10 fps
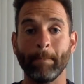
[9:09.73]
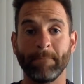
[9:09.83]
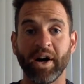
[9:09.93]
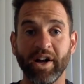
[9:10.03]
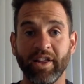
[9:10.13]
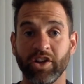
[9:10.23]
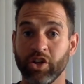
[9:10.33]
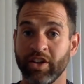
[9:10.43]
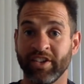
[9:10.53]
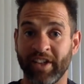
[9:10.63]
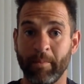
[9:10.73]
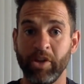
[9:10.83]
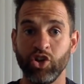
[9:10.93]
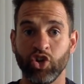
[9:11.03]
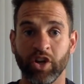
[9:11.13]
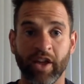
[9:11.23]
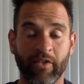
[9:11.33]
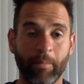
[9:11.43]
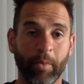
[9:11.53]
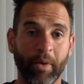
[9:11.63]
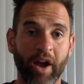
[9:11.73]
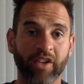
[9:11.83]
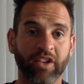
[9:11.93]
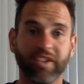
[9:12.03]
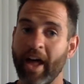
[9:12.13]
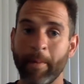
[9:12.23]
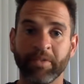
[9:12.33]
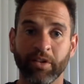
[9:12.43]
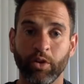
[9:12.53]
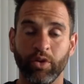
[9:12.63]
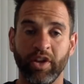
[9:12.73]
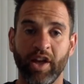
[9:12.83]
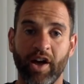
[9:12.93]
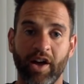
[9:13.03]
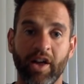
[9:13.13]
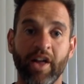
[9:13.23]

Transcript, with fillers: But does that mean you should give up the practice? Absolutely not.